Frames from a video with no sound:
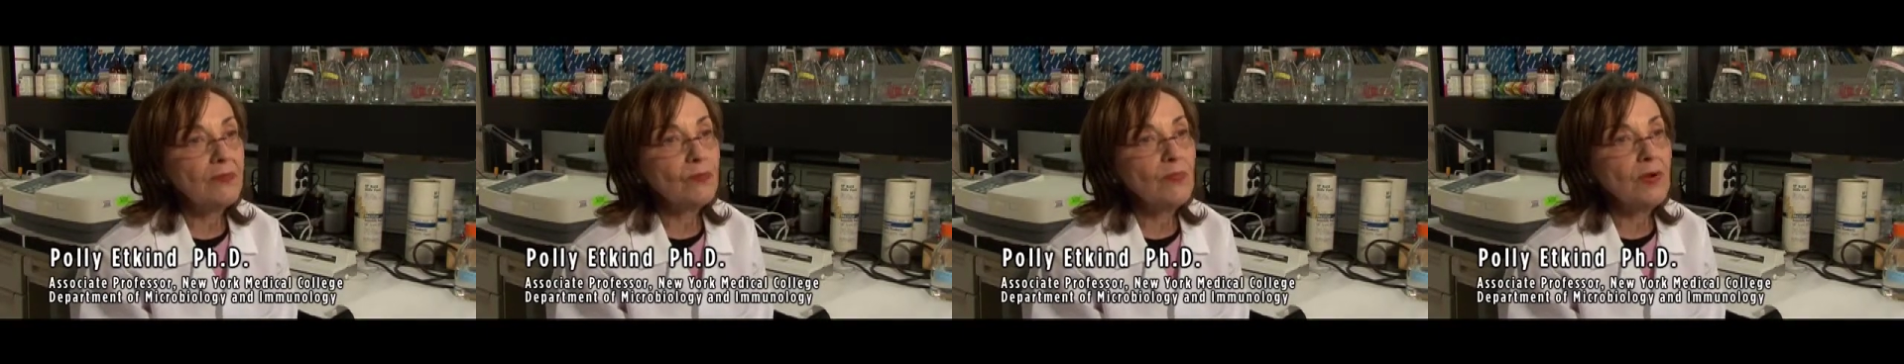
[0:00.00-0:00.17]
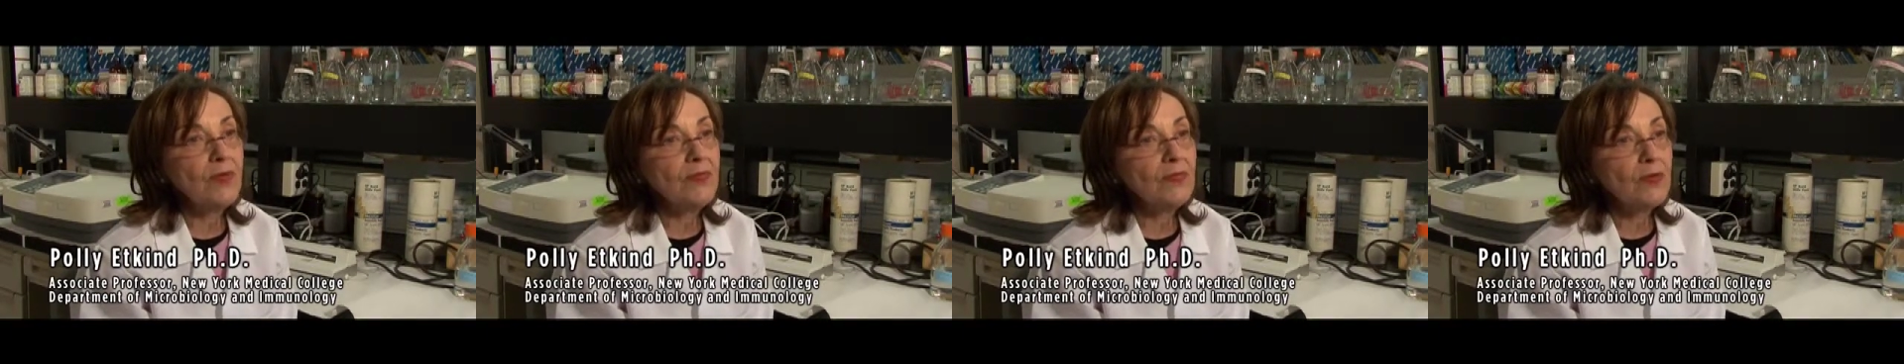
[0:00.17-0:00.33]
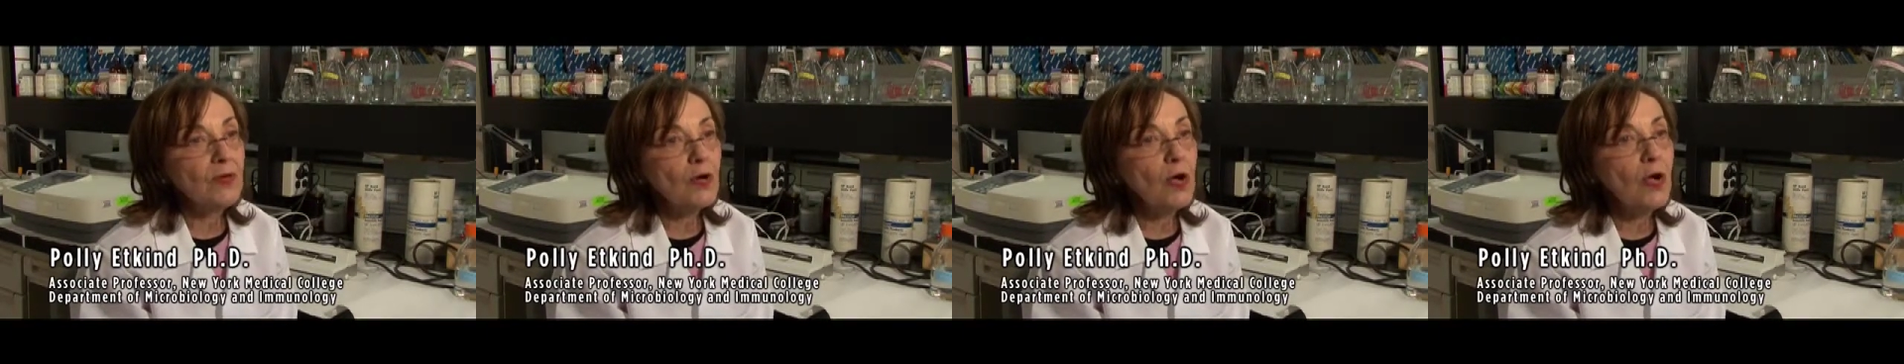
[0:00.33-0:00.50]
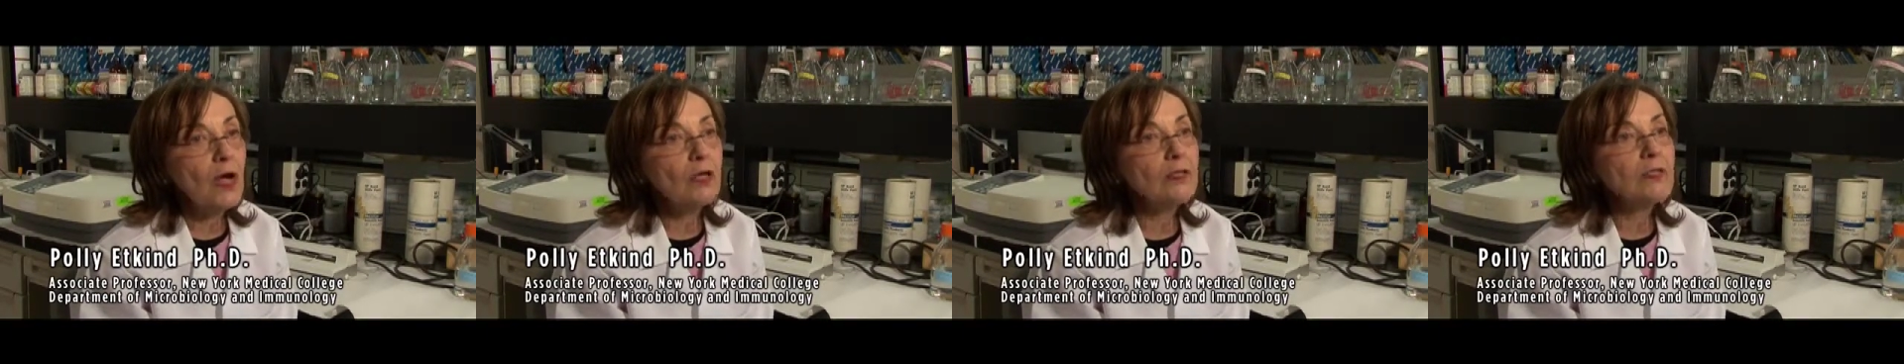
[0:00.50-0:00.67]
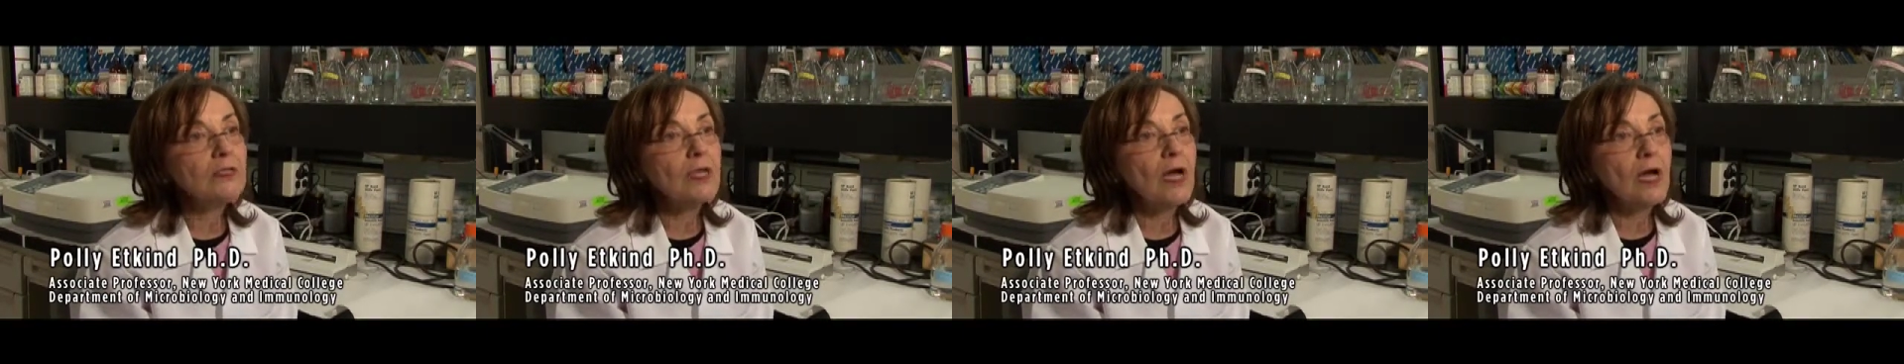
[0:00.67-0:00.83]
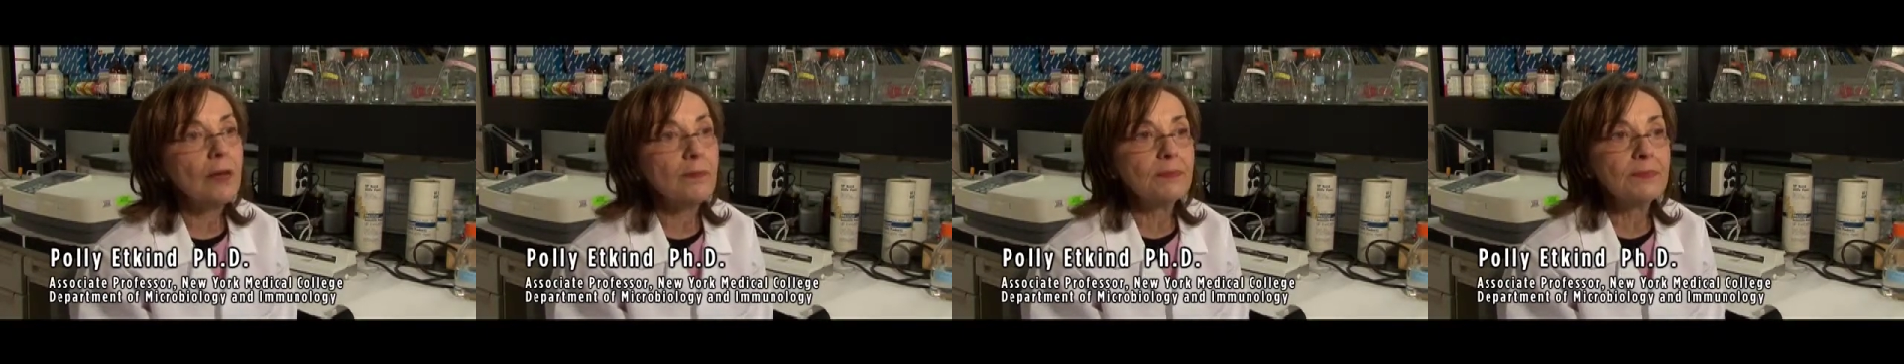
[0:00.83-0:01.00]
what they're
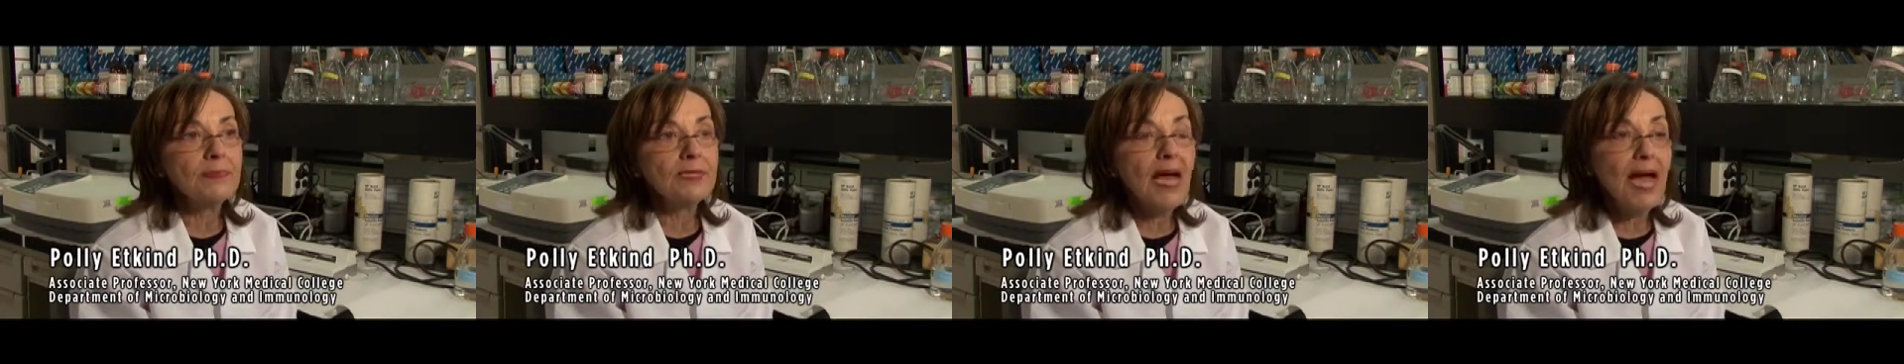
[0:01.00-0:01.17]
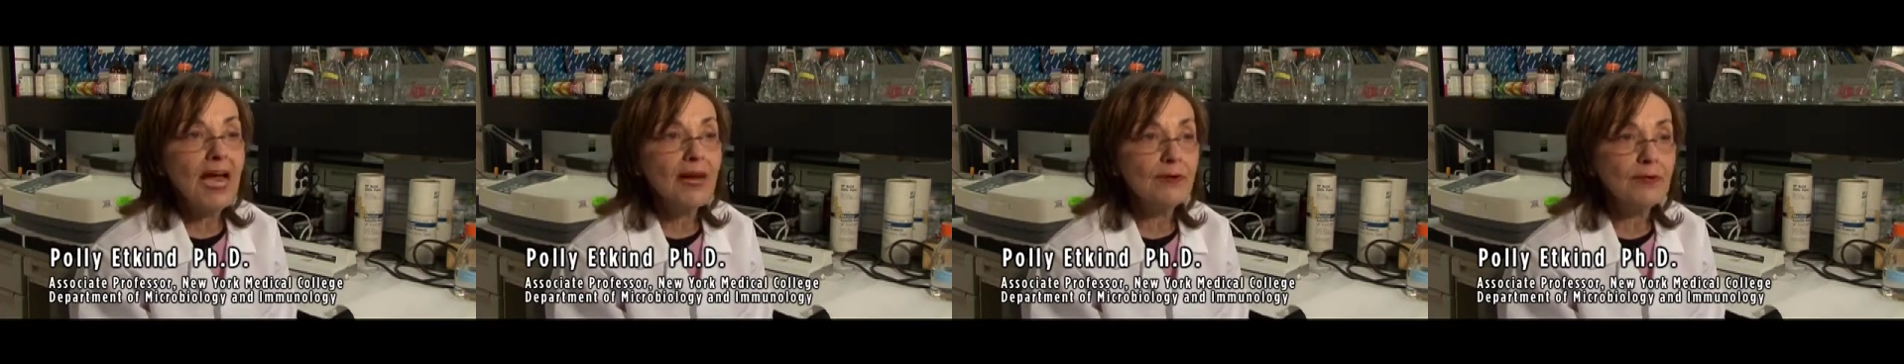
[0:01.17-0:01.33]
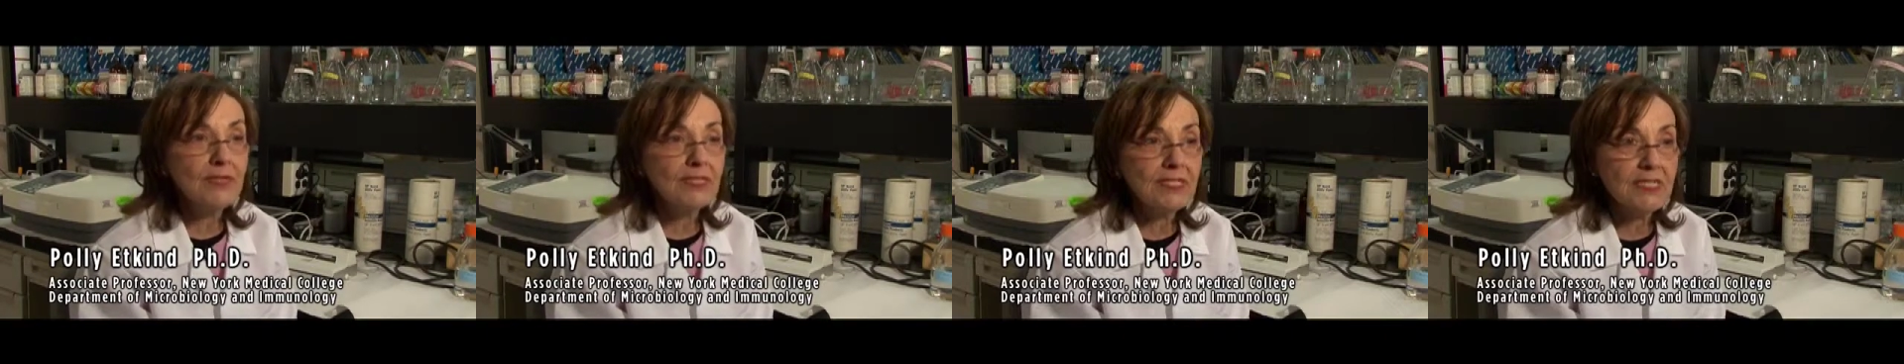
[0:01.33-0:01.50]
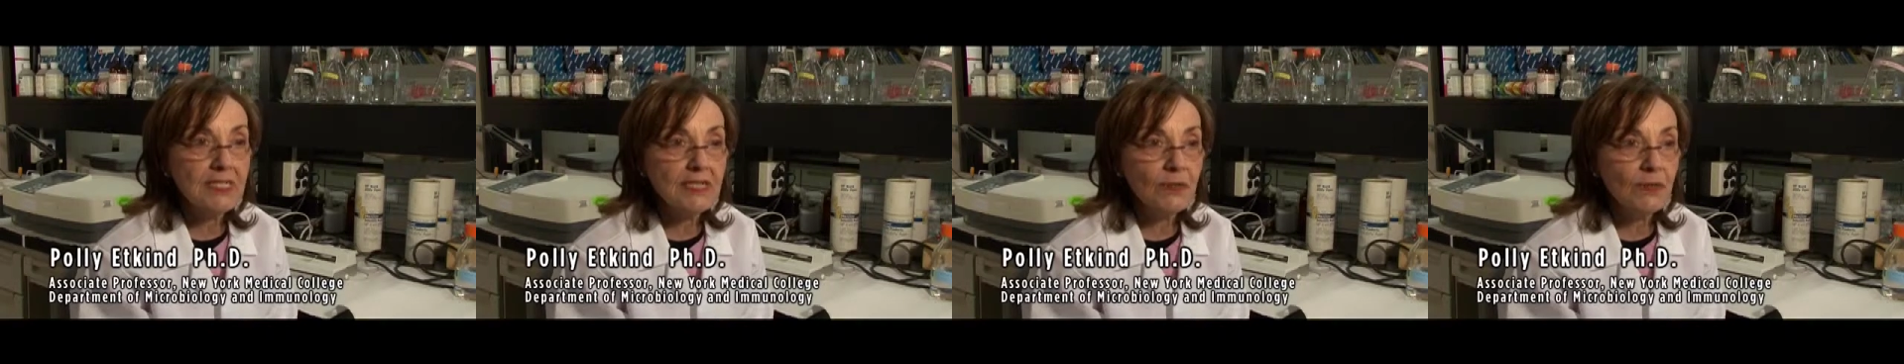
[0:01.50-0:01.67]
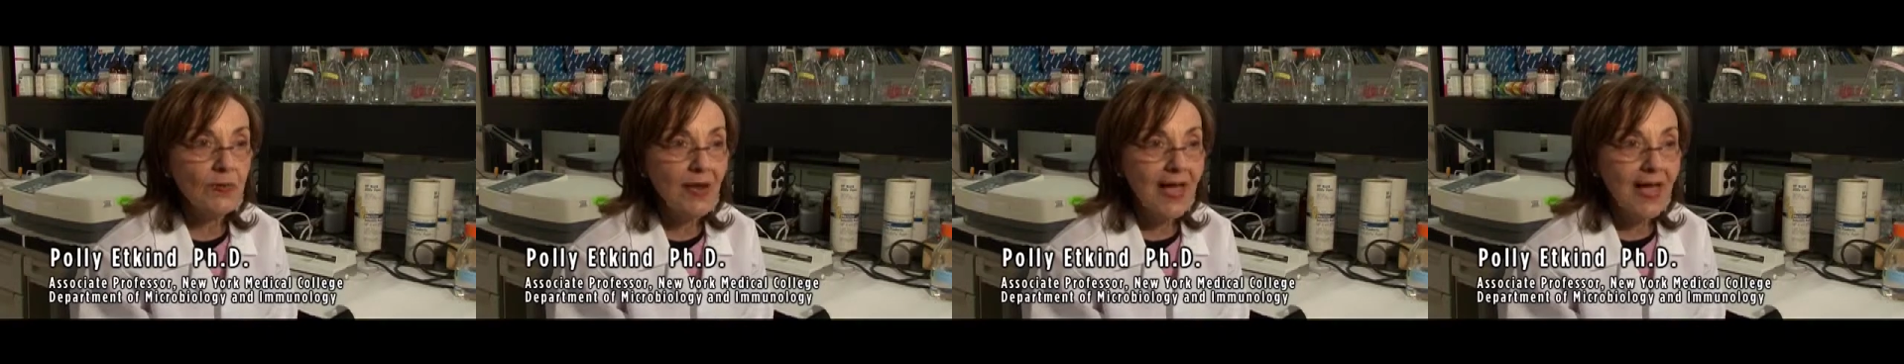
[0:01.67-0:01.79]
called tyrosine